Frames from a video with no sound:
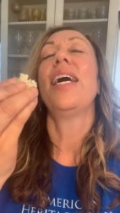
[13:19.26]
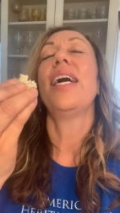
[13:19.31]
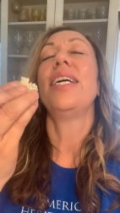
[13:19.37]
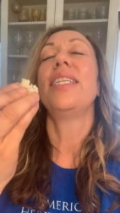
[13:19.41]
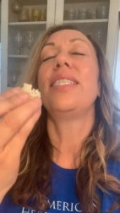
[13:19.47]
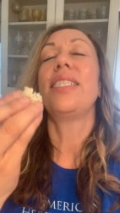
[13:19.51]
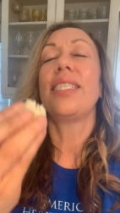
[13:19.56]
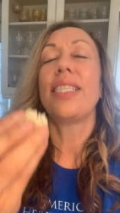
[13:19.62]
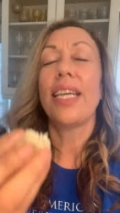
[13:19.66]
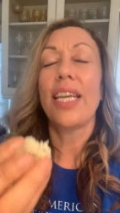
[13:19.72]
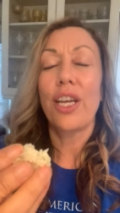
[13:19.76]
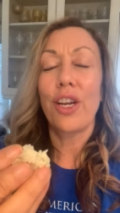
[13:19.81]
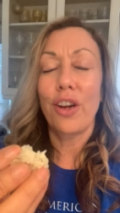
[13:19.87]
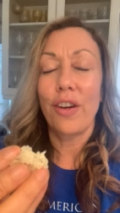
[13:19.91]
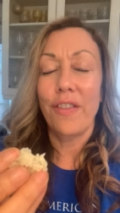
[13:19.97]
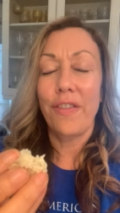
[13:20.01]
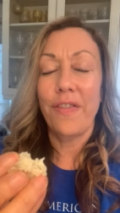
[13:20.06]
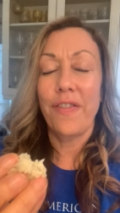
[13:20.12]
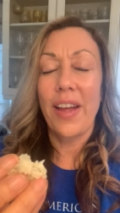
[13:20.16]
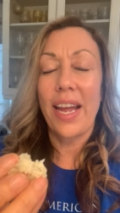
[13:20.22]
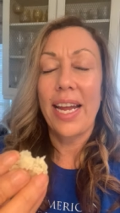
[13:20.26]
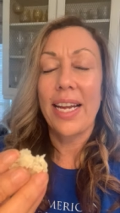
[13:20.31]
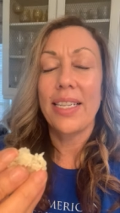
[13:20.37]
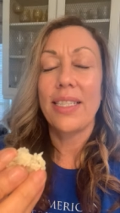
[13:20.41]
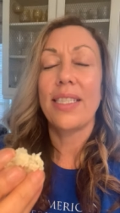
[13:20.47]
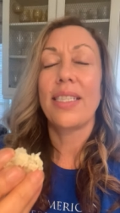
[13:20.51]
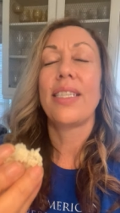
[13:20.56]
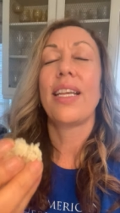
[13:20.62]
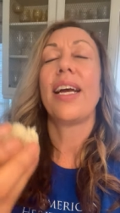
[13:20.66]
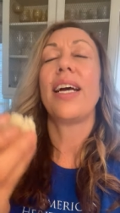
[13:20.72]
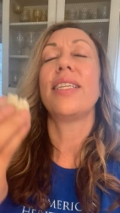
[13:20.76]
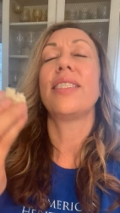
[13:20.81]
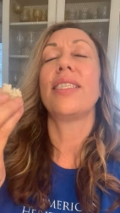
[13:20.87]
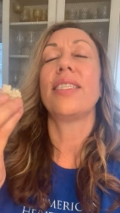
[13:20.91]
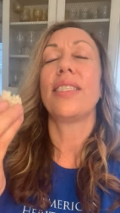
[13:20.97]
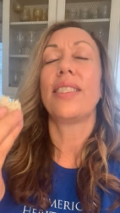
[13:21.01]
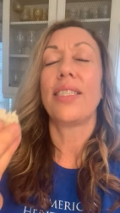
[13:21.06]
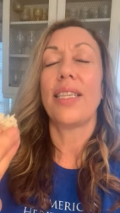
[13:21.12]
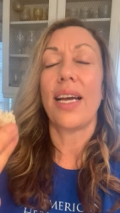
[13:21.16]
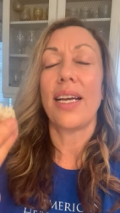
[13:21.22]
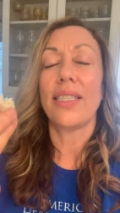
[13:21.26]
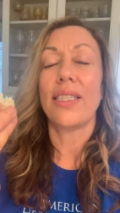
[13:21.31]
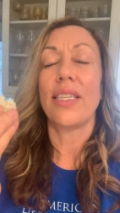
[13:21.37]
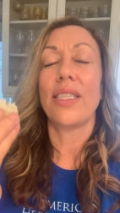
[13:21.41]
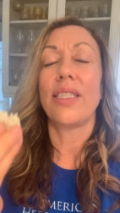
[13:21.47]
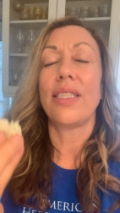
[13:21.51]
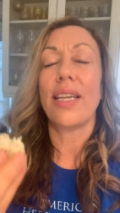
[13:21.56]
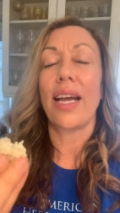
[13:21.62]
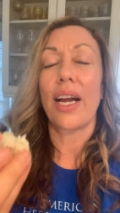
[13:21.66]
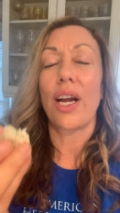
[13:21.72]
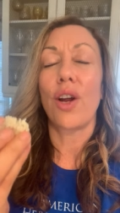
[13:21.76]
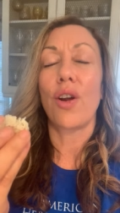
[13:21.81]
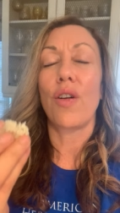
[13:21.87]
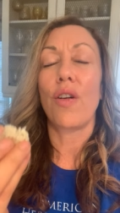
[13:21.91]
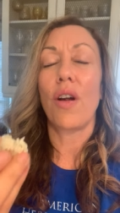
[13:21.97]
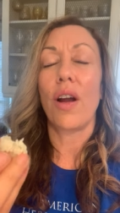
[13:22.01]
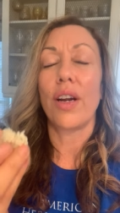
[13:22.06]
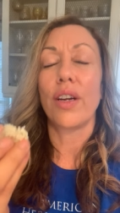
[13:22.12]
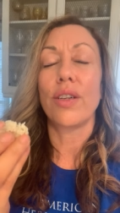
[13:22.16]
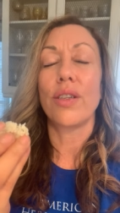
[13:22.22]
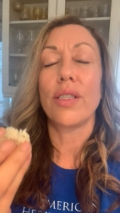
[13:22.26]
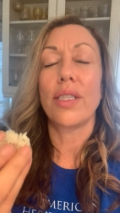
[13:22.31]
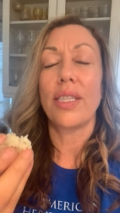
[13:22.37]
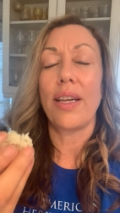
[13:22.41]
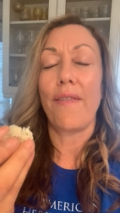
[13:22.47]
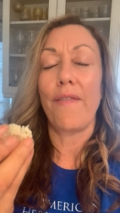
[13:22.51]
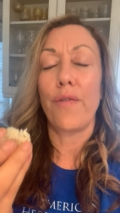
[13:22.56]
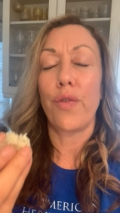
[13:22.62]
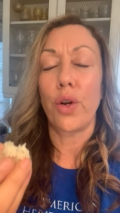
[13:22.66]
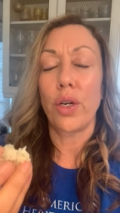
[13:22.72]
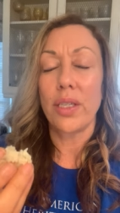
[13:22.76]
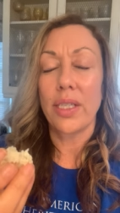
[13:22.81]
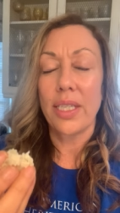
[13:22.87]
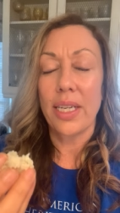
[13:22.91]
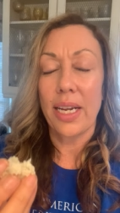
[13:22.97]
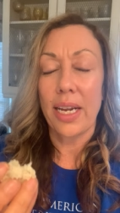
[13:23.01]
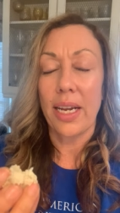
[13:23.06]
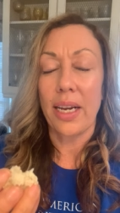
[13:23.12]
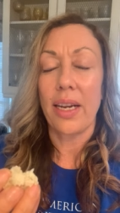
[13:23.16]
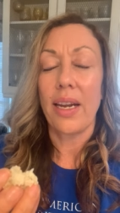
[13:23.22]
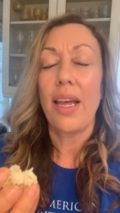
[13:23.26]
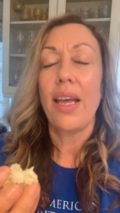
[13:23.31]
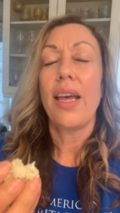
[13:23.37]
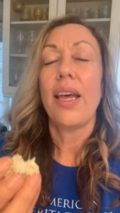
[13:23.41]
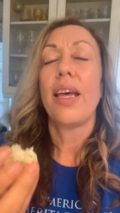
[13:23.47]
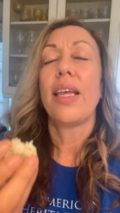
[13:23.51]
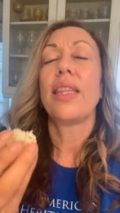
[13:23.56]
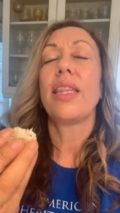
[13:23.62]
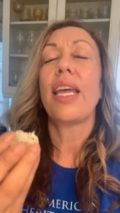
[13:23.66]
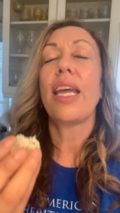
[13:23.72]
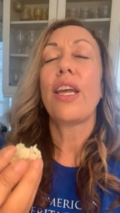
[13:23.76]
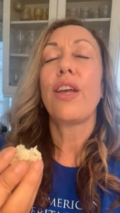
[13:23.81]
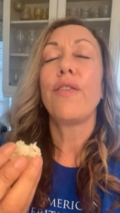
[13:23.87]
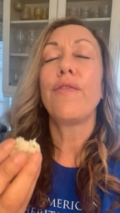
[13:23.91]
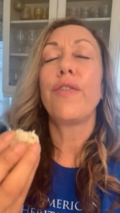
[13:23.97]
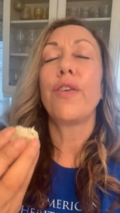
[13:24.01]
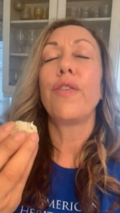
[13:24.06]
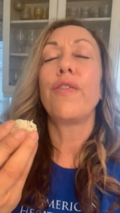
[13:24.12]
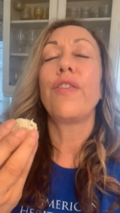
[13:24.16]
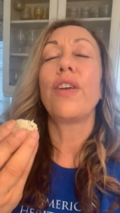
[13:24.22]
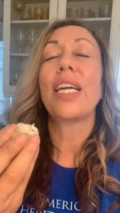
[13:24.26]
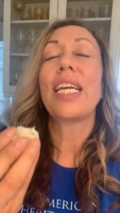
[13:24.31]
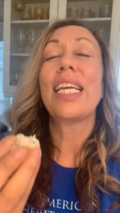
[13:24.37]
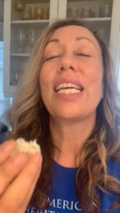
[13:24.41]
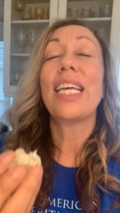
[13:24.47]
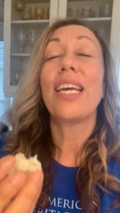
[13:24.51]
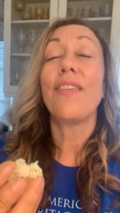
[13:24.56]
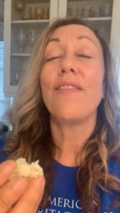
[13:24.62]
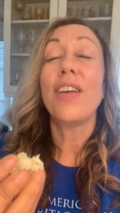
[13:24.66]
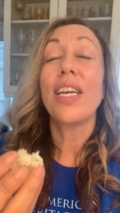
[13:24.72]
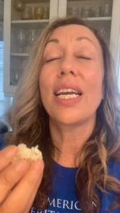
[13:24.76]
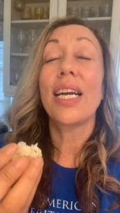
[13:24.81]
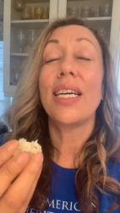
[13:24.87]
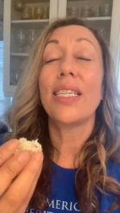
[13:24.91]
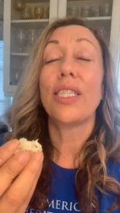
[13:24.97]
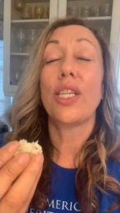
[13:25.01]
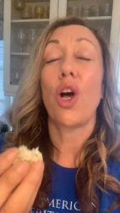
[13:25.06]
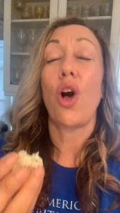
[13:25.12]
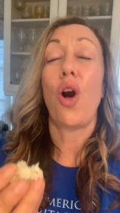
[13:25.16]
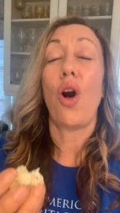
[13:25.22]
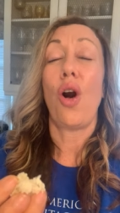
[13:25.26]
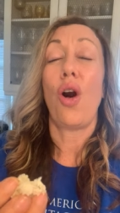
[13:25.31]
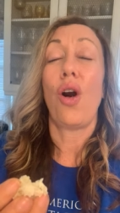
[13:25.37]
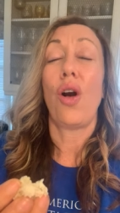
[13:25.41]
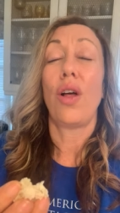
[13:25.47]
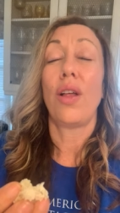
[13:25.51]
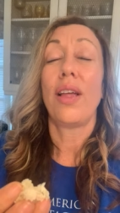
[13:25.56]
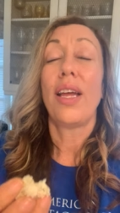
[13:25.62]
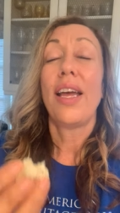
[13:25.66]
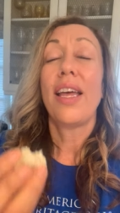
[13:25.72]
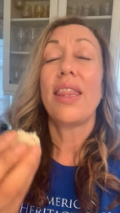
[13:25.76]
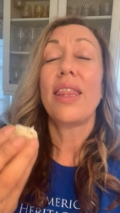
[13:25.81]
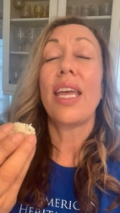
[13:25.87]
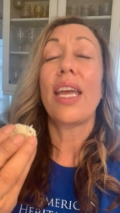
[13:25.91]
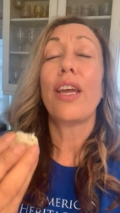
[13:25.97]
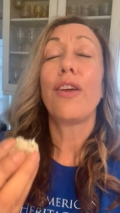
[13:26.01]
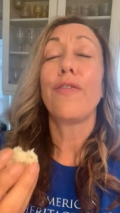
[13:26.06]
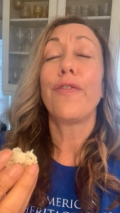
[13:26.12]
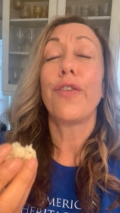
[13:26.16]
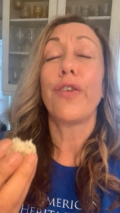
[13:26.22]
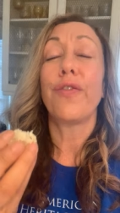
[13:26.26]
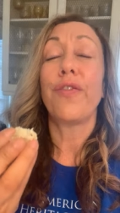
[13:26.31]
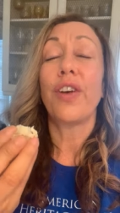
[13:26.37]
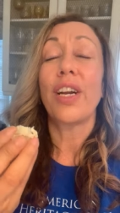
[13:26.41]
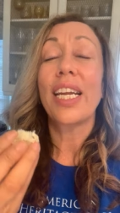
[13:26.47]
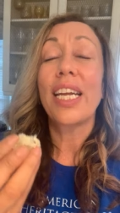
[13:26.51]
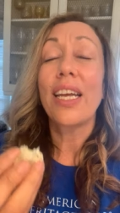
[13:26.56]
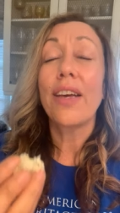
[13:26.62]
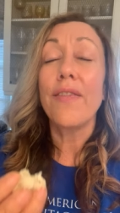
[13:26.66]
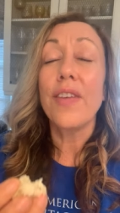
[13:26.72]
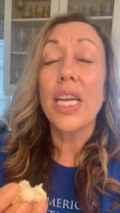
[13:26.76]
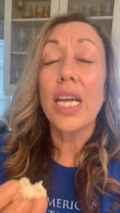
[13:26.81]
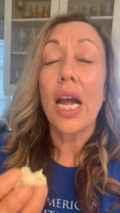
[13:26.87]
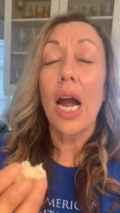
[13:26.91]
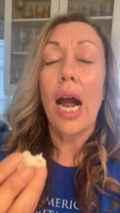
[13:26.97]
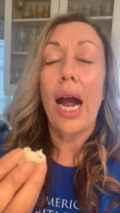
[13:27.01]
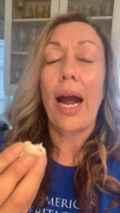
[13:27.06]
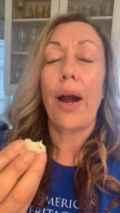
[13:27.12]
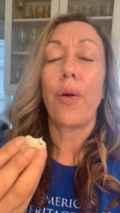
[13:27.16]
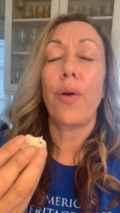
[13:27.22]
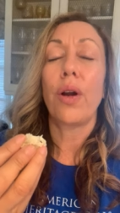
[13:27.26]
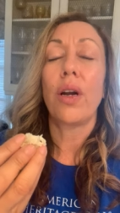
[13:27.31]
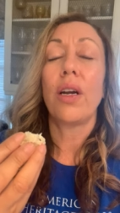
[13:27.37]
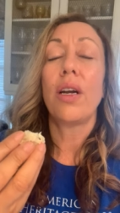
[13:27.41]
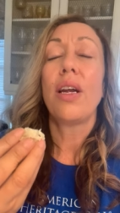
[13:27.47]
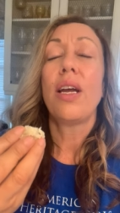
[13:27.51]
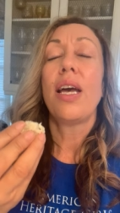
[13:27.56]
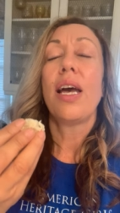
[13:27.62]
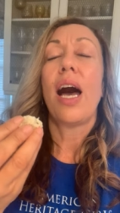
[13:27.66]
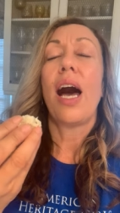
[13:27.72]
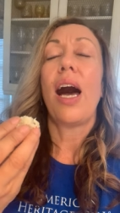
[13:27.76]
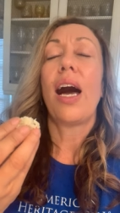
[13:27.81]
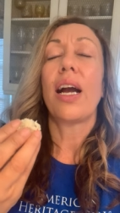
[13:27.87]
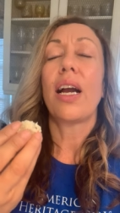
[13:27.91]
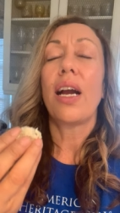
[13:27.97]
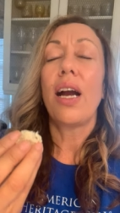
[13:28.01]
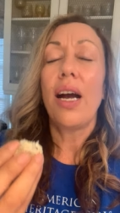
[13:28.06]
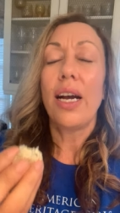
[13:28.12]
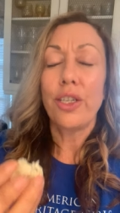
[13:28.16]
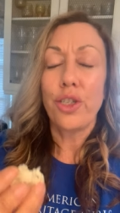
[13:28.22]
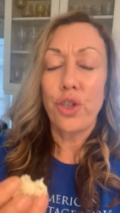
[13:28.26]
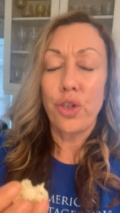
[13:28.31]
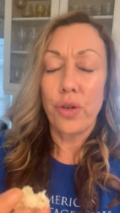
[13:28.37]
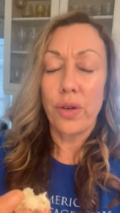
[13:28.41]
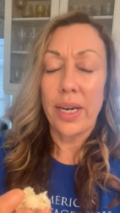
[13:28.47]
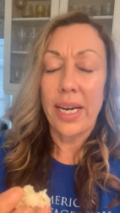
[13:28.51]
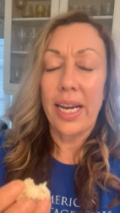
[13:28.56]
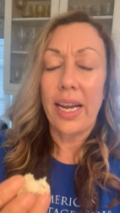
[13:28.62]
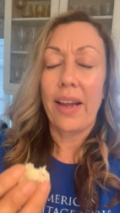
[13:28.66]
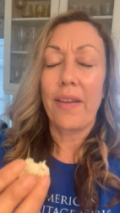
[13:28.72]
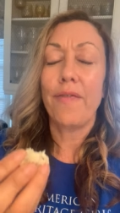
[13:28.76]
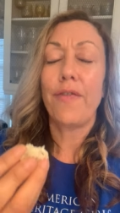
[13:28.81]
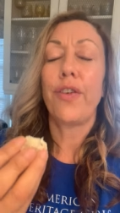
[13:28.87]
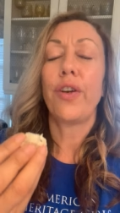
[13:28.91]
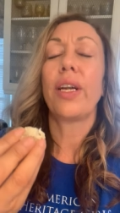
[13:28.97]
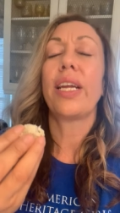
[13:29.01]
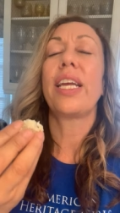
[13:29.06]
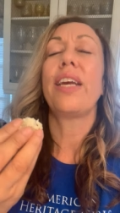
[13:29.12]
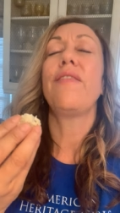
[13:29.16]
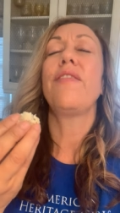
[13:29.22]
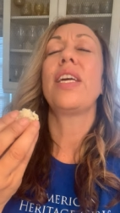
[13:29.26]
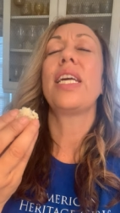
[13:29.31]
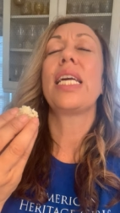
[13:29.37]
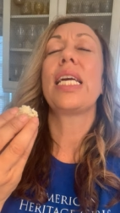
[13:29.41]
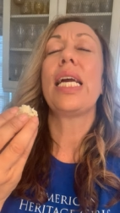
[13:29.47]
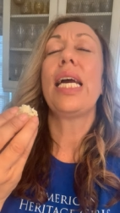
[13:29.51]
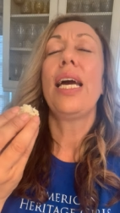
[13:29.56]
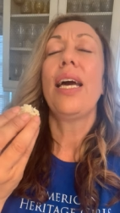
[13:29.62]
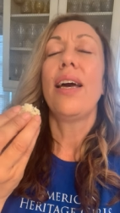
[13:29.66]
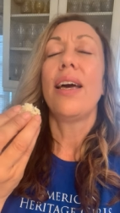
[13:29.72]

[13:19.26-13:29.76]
and seek your face, as it says in Second Chronicles 7.14. Thank you for forgiving us all. Thank you for forgiving our uh, country and forgiving